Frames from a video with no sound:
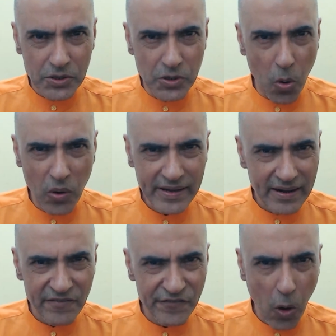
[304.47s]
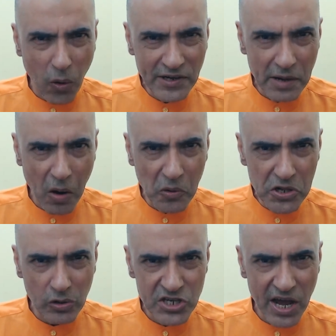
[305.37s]
Don't flaunt about
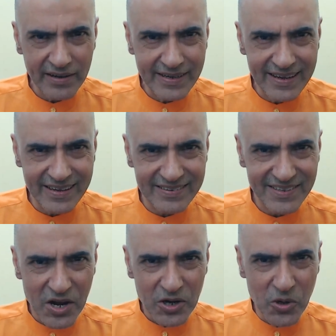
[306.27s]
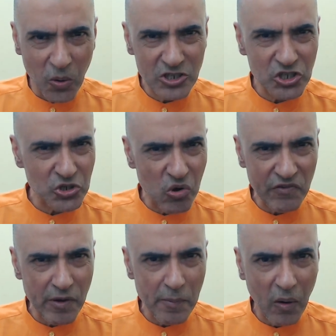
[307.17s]
your charities. Don't show
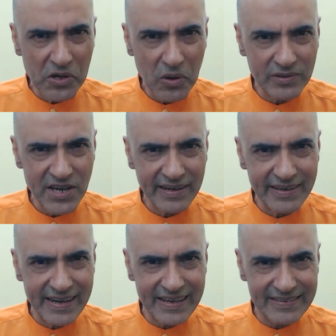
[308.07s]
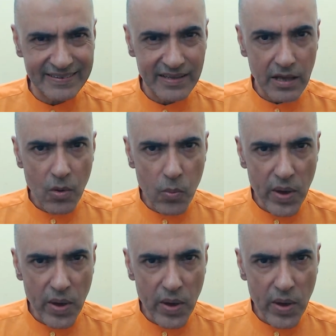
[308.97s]
off about your charities.